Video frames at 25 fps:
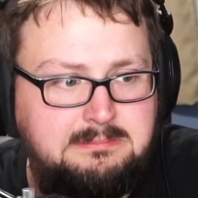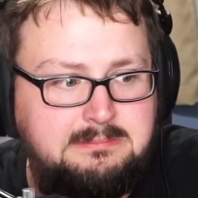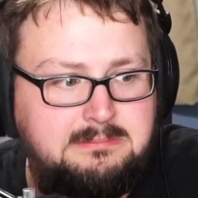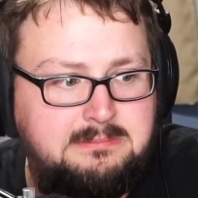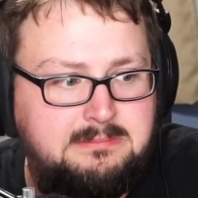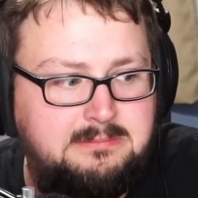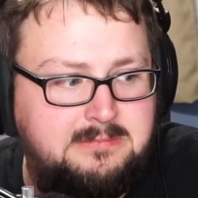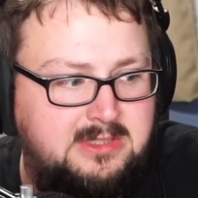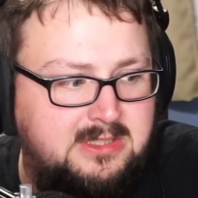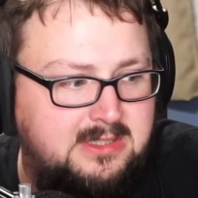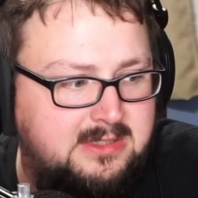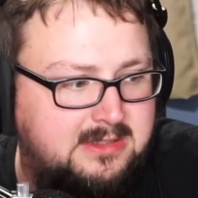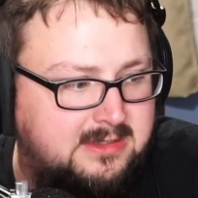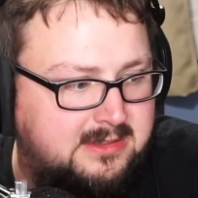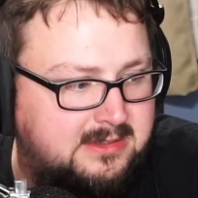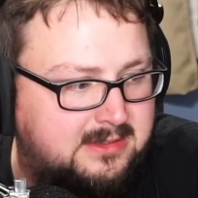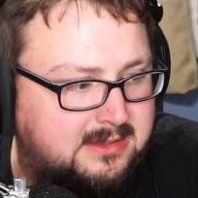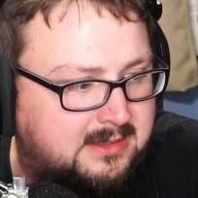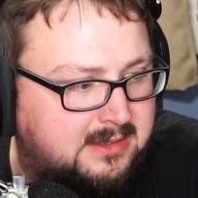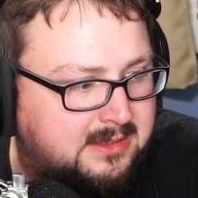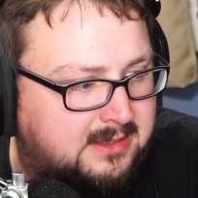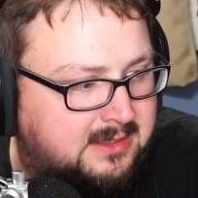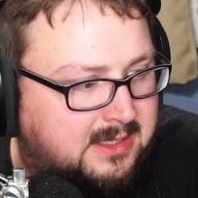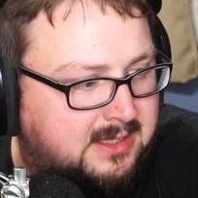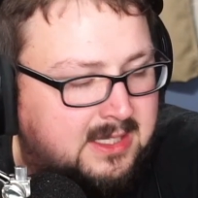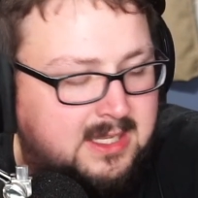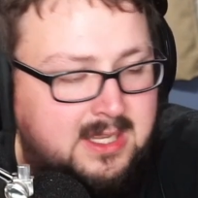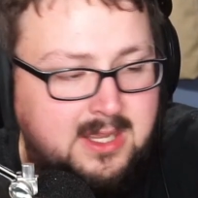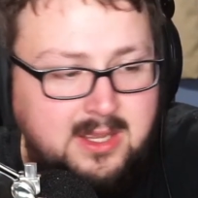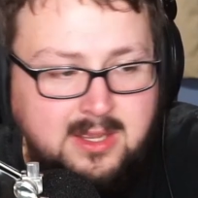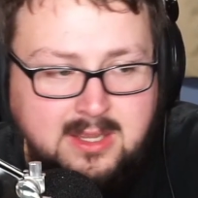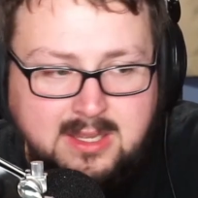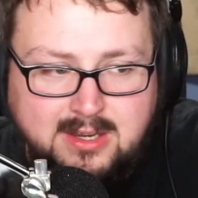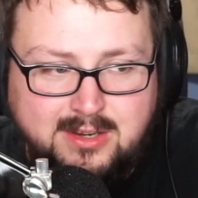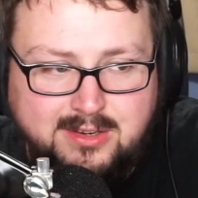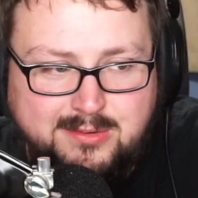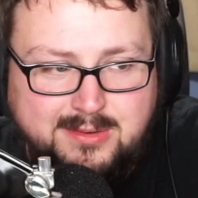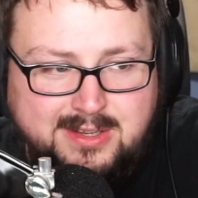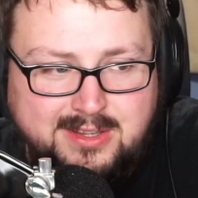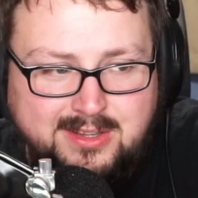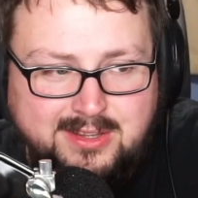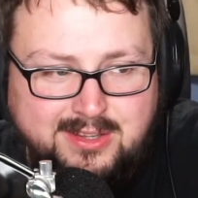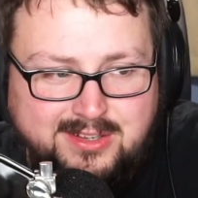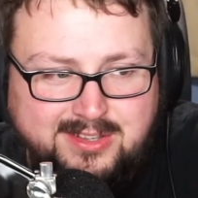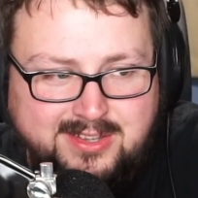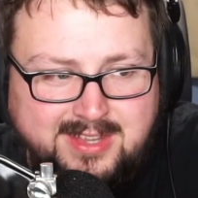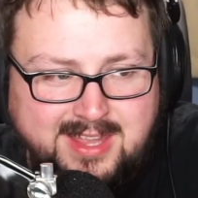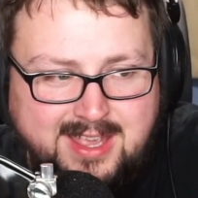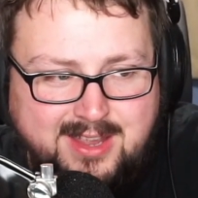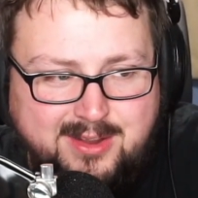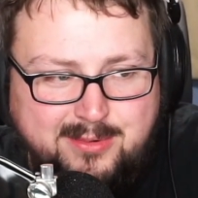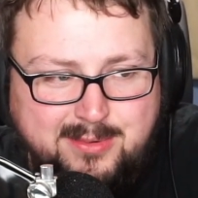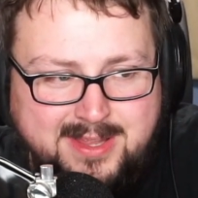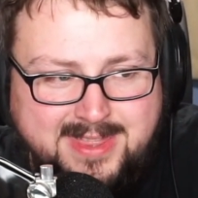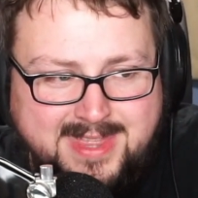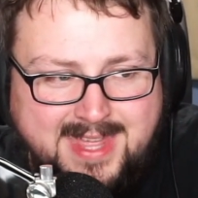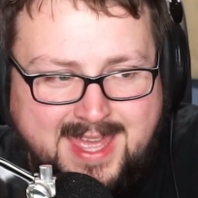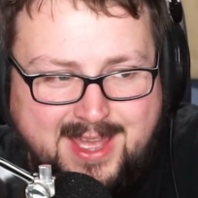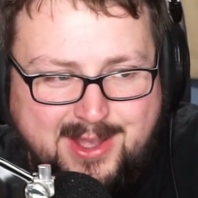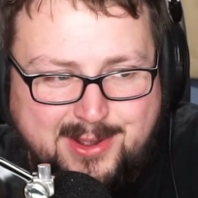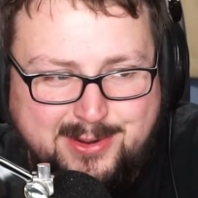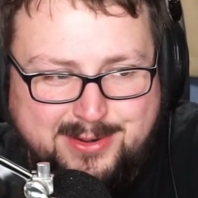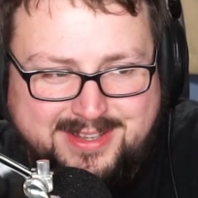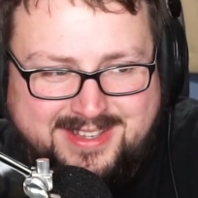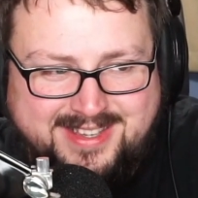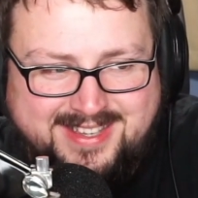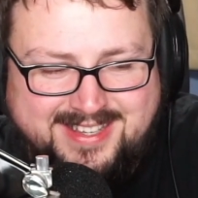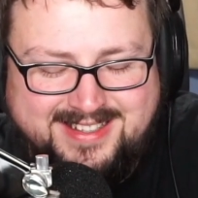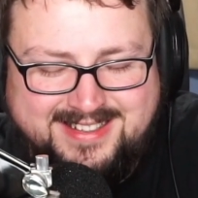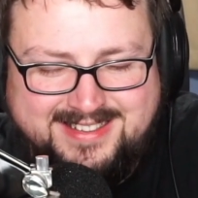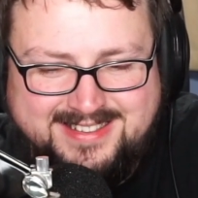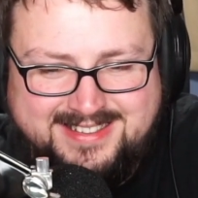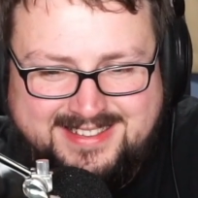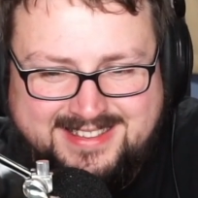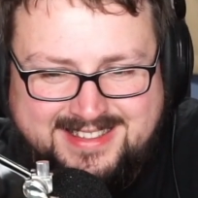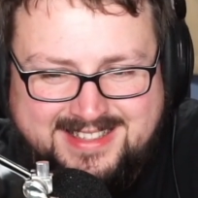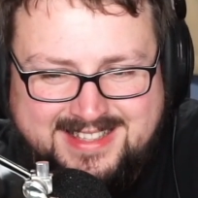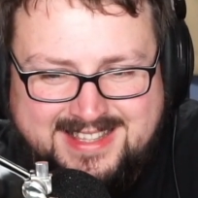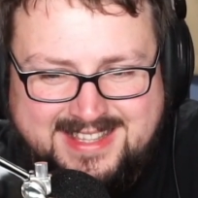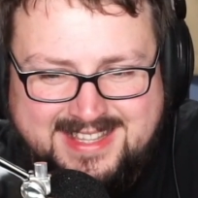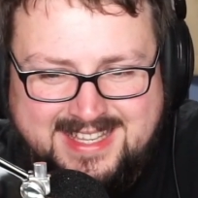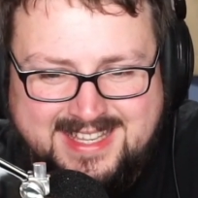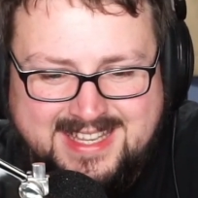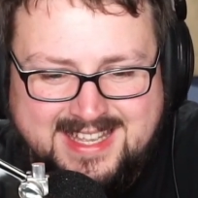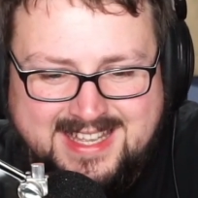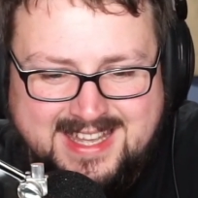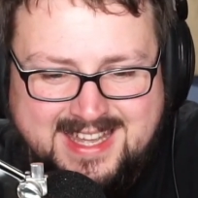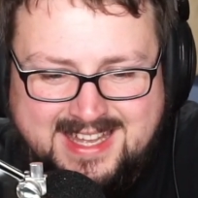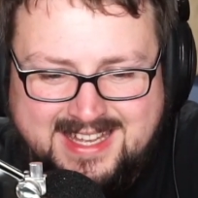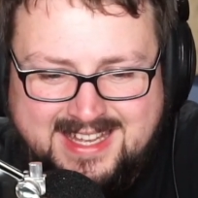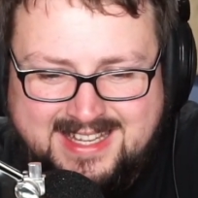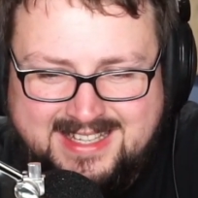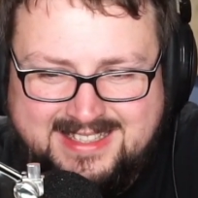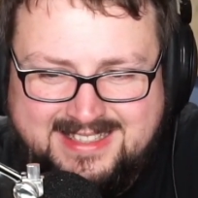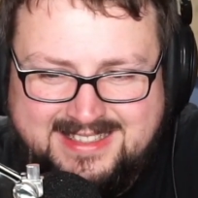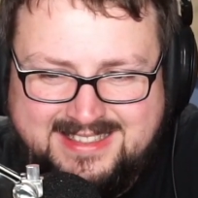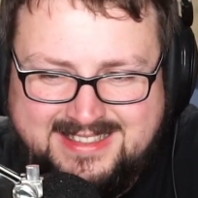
Jesus. Here's what it looks like without the